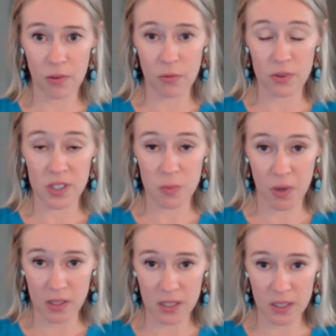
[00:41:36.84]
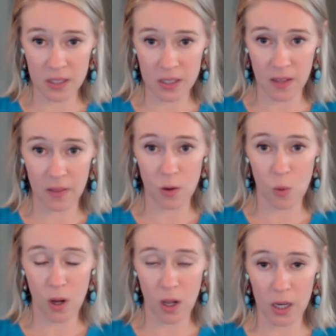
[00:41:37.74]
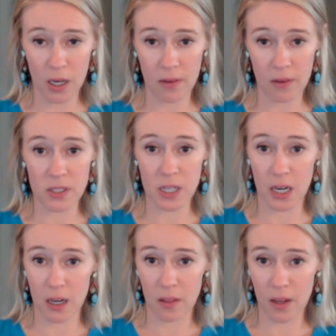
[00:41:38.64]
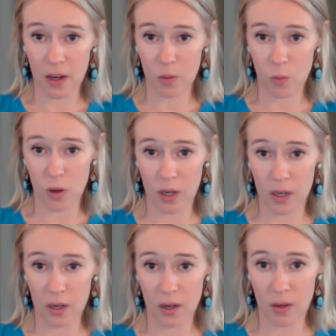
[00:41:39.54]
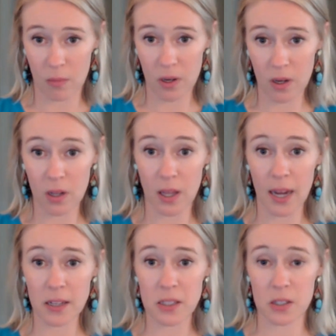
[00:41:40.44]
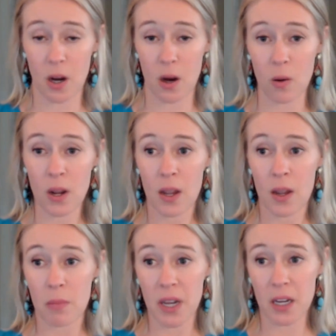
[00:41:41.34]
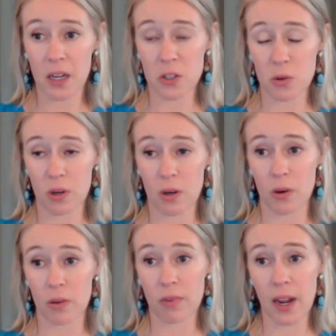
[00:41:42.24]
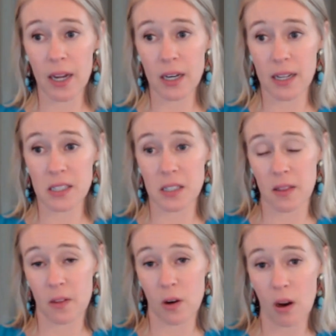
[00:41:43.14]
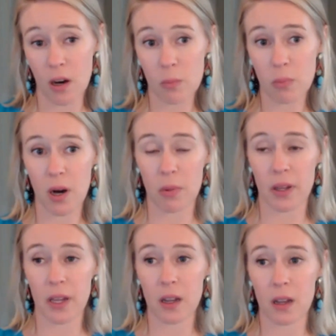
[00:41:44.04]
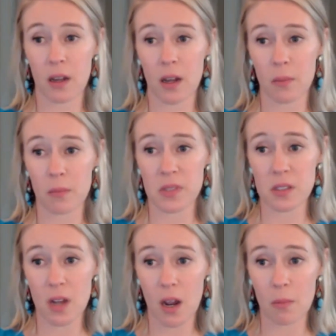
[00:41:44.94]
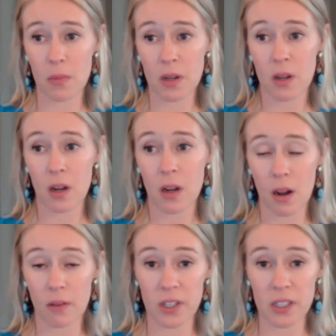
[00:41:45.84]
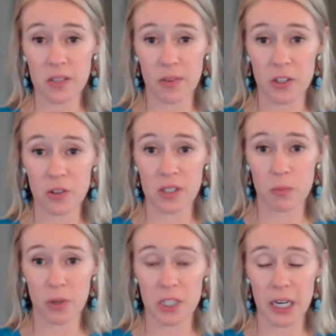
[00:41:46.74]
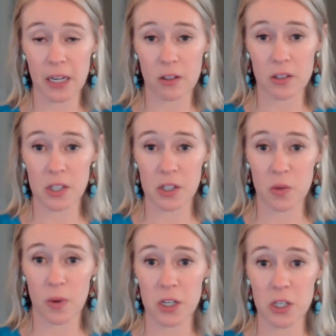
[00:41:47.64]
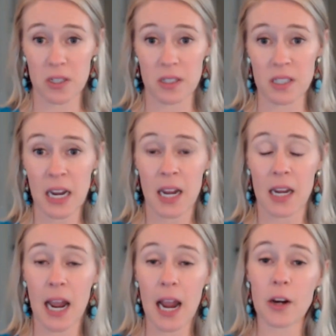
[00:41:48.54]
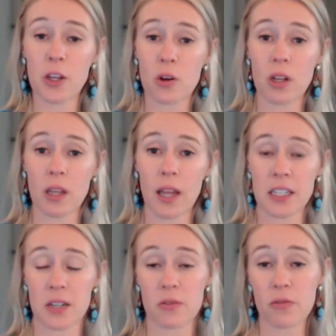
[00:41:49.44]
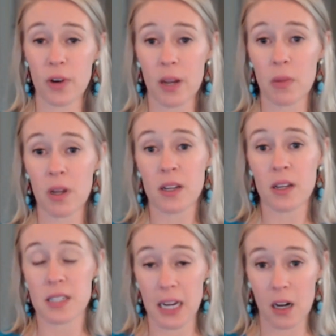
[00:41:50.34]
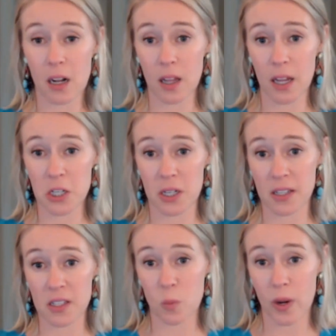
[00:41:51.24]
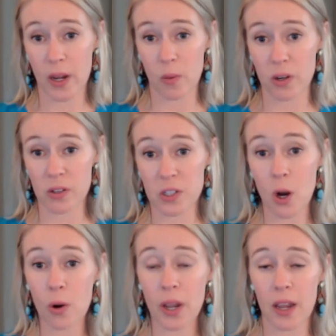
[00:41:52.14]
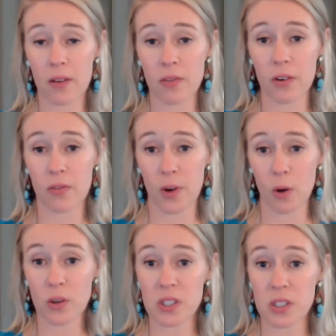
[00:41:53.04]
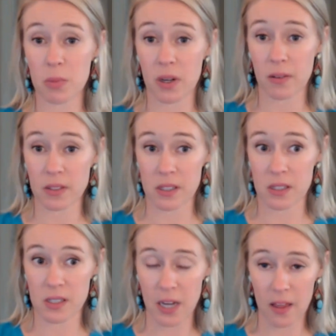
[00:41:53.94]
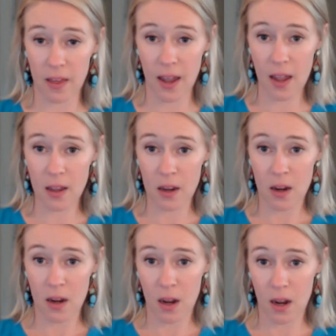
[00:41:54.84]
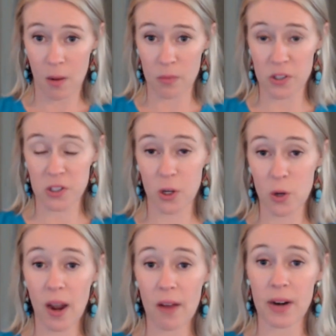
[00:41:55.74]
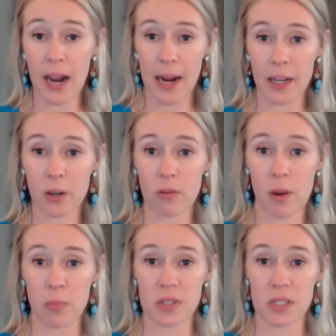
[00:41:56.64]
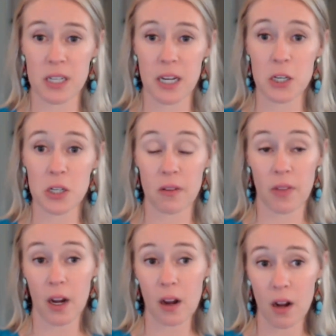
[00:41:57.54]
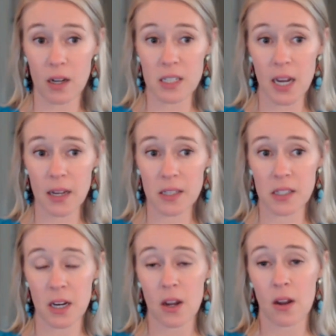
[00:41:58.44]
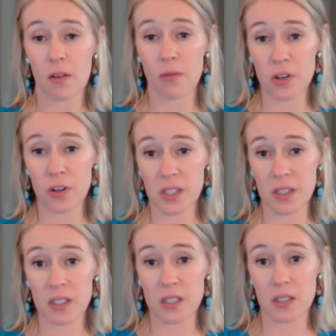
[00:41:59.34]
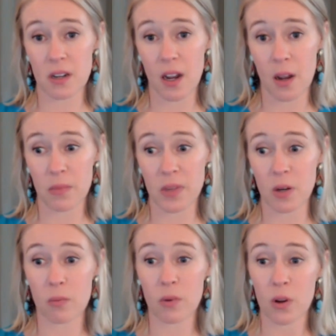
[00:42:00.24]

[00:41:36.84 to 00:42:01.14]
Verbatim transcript: responses and the quality of data that one um, collects. So making sure or recognizing that there are probably um, some conflicts of interest in particular situations and how do you collect and frame data collection as a way where it's okay for folks to be able to say that um, so you have an accurate representation of that context versus, um, you know,